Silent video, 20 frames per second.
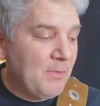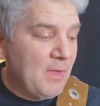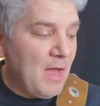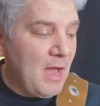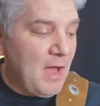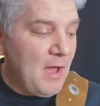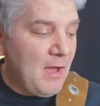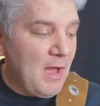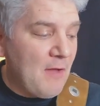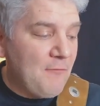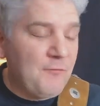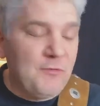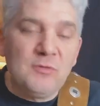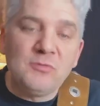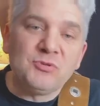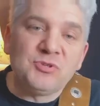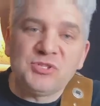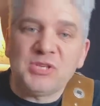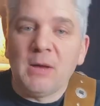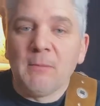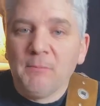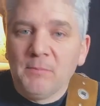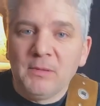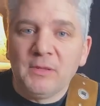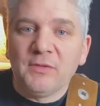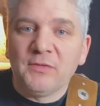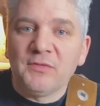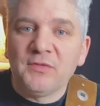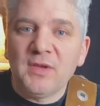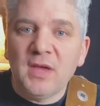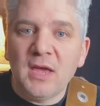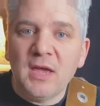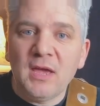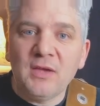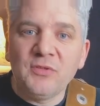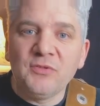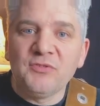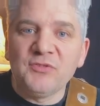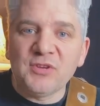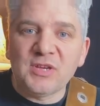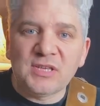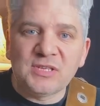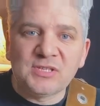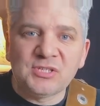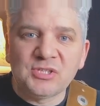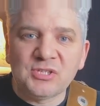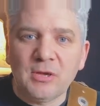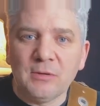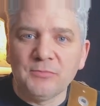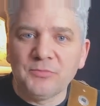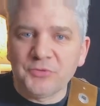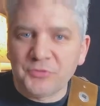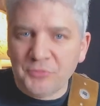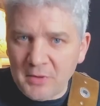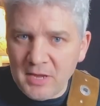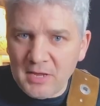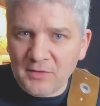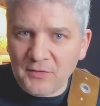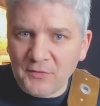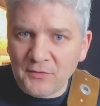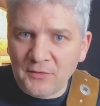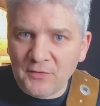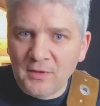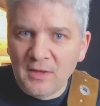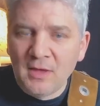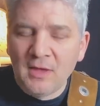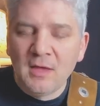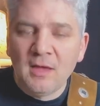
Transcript: a few samples, yeah, just some tricks